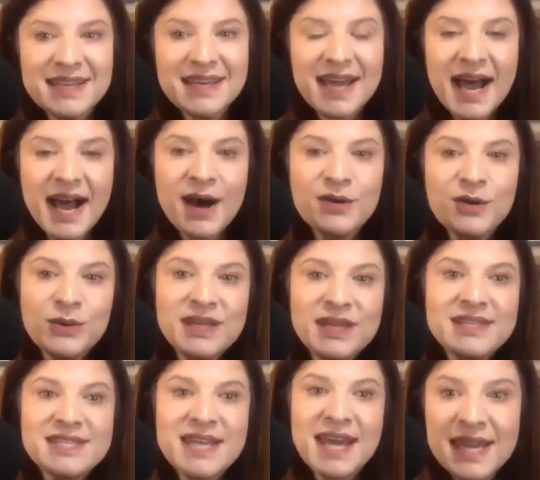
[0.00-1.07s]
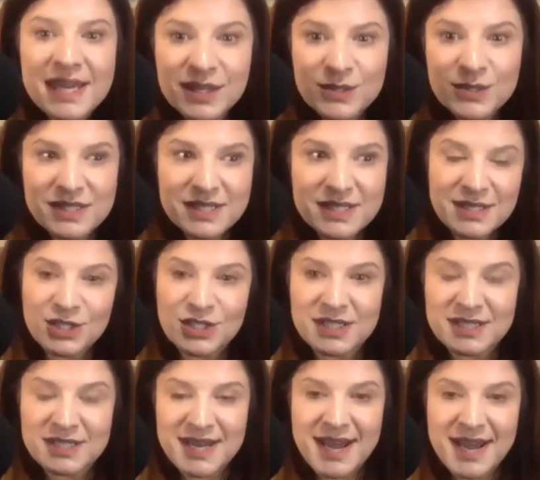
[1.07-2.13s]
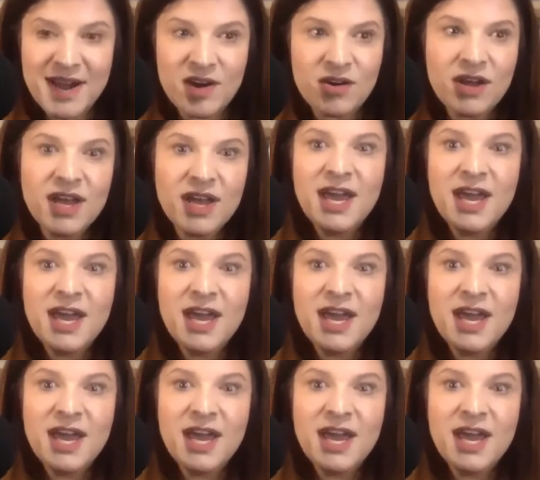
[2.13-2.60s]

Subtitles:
how do we take those decisions now